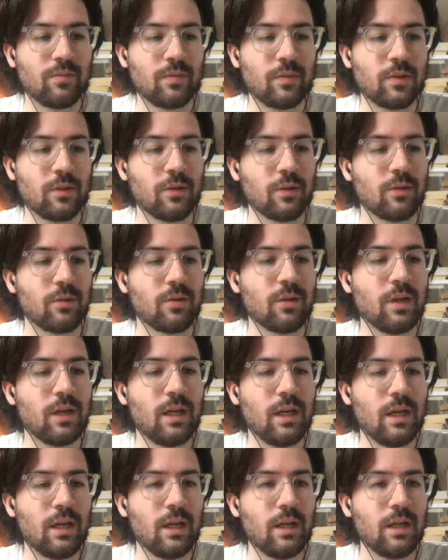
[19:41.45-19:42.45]
So
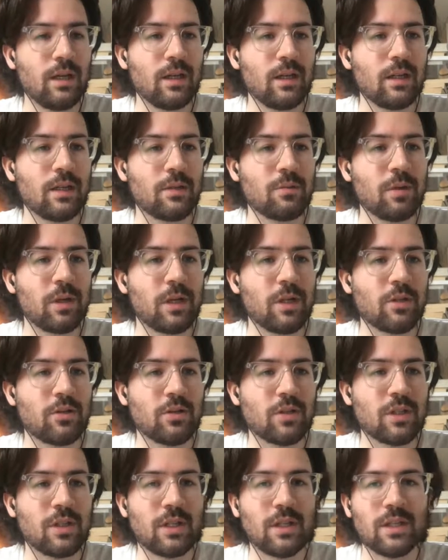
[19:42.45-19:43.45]
it's been
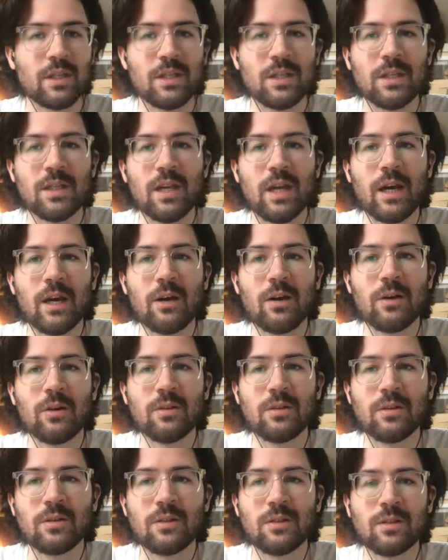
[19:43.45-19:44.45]
interesting to see
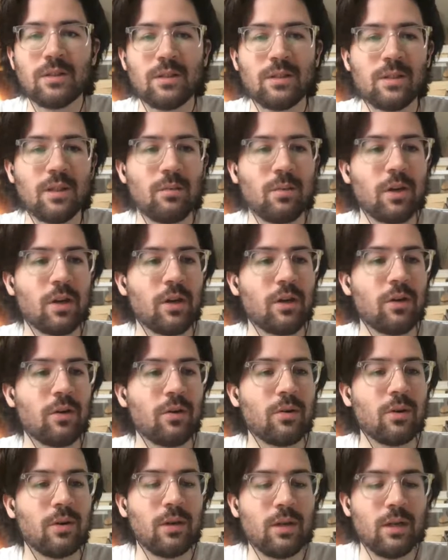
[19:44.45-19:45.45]
how
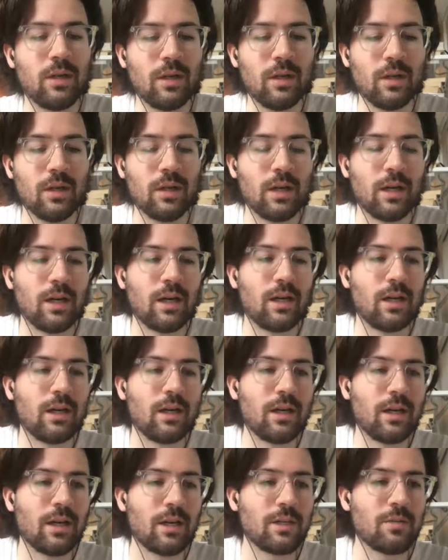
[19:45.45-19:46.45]
Thibodeau
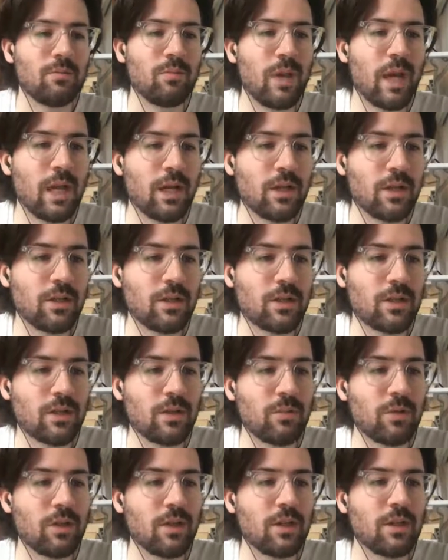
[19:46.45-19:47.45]
has managed
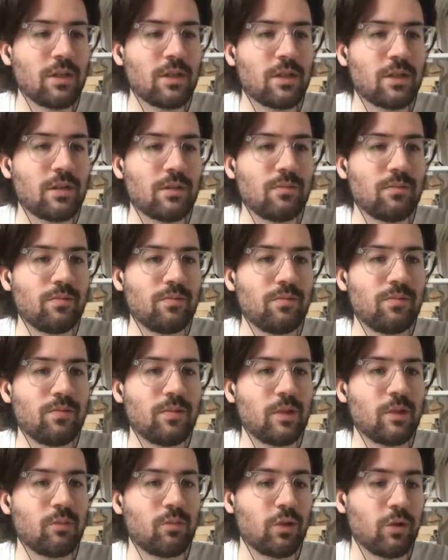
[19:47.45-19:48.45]
some of these,
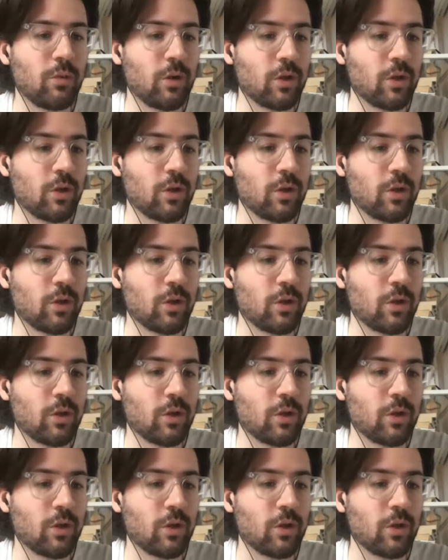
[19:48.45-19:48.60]
pretty